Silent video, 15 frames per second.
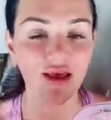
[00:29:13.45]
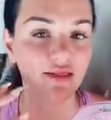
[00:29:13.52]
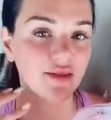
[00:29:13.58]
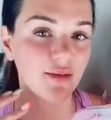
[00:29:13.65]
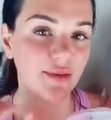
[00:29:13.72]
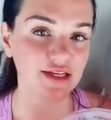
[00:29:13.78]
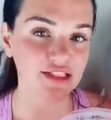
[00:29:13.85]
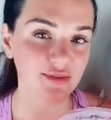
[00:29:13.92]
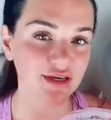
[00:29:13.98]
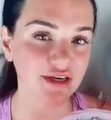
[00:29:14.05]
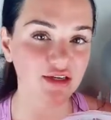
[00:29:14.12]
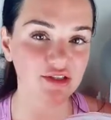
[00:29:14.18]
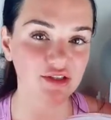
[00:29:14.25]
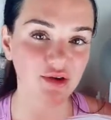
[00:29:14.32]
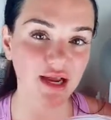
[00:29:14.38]
The best way to
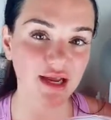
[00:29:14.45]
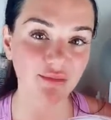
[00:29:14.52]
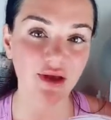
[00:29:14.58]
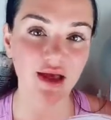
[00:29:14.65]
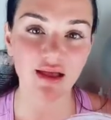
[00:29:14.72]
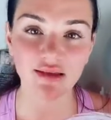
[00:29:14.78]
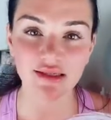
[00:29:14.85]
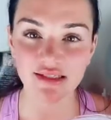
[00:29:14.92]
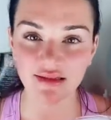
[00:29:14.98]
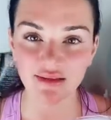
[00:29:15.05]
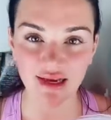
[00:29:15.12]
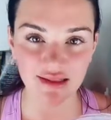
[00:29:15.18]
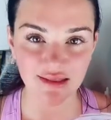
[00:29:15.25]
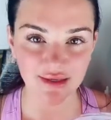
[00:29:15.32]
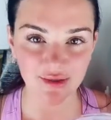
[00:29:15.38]
describe what LED
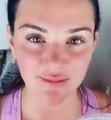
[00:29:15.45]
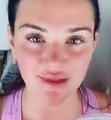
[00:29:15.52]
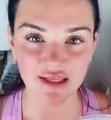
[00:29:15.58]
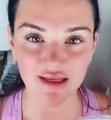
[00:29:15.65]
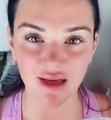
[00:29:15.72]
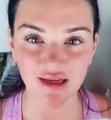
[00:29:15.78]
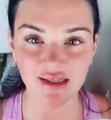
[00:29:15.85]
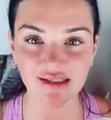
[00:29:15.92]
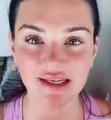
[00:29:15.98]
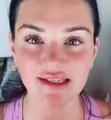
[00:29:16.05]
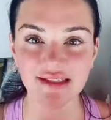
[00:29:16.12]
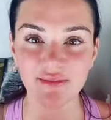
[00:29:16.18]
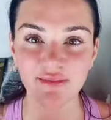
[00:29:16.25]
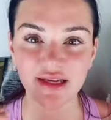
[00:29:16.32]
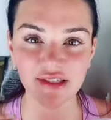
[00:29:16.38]
light therapy does
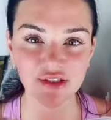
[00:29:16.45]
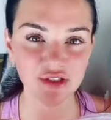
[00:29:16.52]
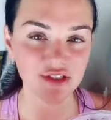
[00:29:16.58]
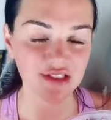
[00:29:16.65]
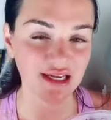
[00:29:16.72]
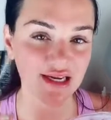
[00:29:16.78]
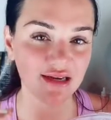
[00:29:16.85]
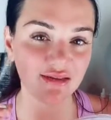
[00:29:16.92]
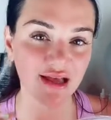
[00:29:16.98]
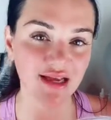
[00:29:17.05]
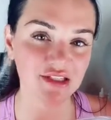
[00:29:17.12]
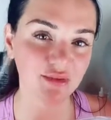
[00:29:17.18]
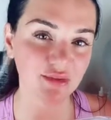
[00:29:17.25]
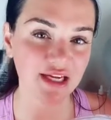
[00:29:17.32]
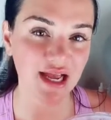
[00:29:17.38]
is it makes your skin
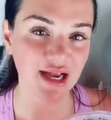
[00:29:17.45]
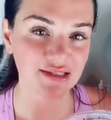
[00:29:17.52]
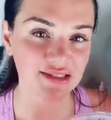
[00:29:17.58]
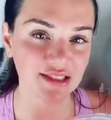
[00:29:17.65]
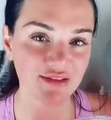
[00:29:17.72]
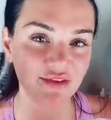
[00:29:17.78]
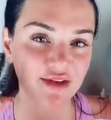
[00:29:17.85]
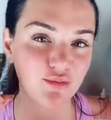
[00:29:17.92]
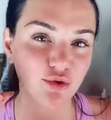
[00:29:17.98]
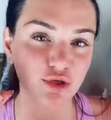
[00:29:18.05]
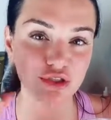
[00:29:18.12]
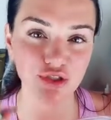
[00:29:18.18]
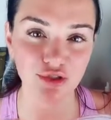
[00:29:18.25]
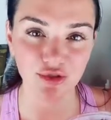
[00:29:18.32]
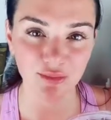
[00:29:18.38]
less reactive and
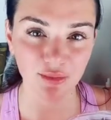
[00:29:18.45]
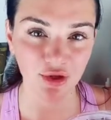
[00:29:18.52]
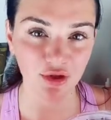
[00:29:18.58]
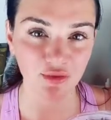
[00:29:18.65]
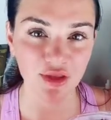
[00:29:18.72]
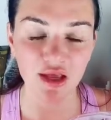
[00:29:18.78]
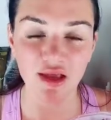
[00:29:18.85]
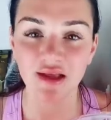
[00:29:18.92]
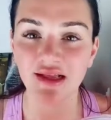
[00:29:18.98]
more durable.